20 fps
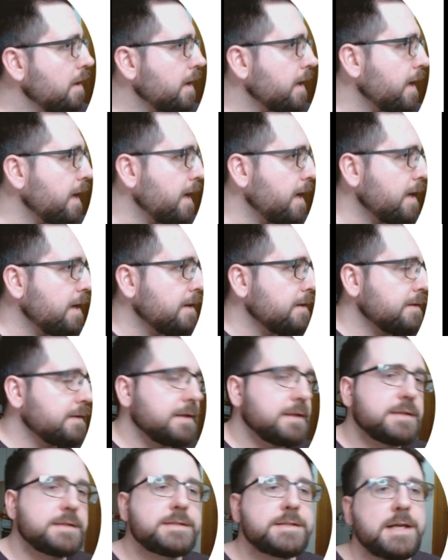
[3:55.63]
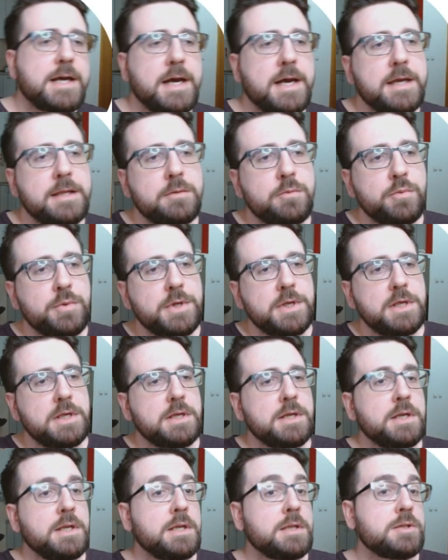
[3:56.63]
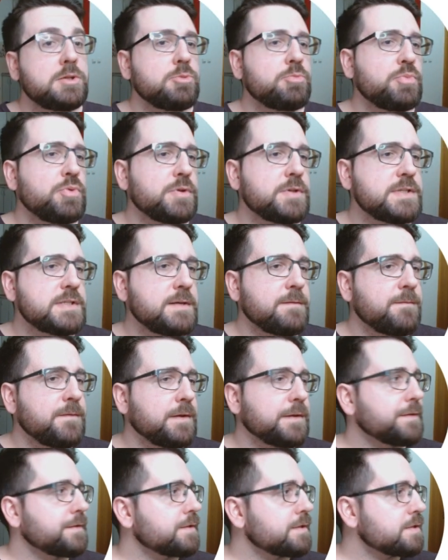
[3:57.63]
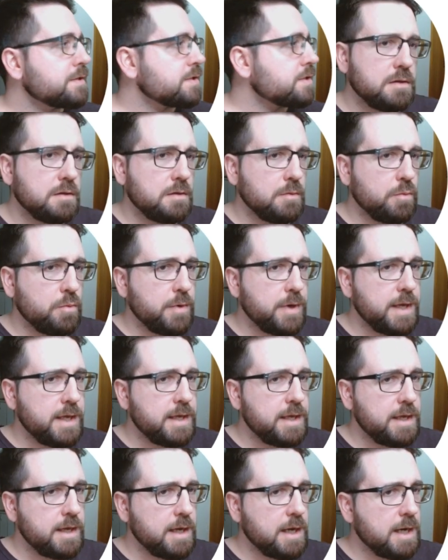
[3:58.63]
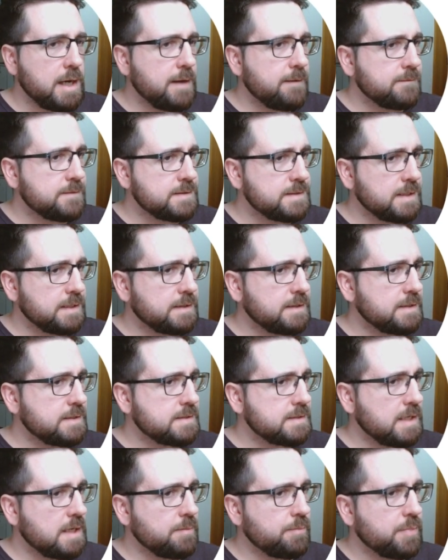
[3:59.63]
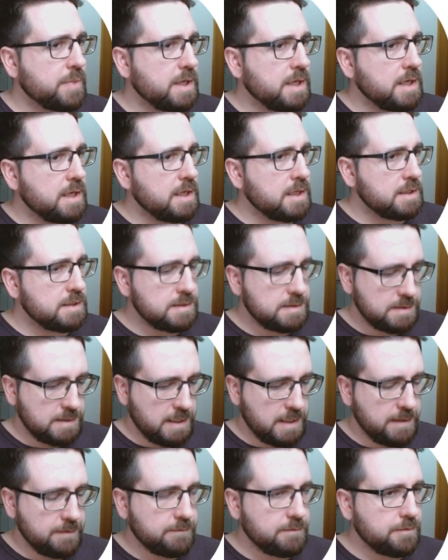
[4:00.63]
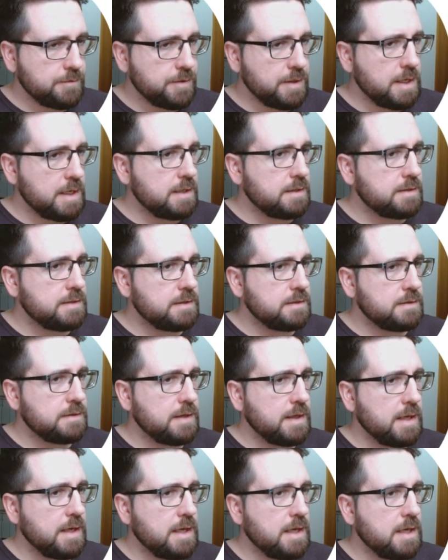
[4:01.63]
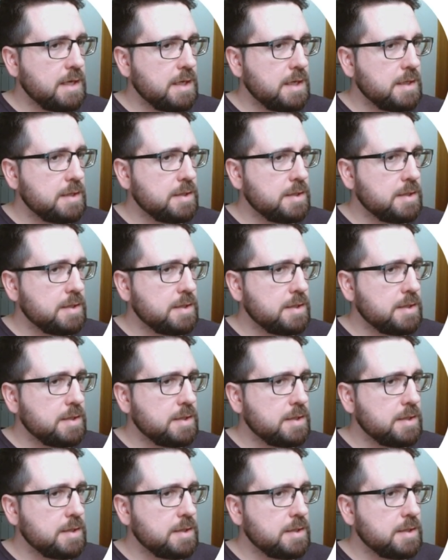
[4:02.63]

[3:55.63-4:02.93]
and inside we need to put some filters. The way I've set this up is I created a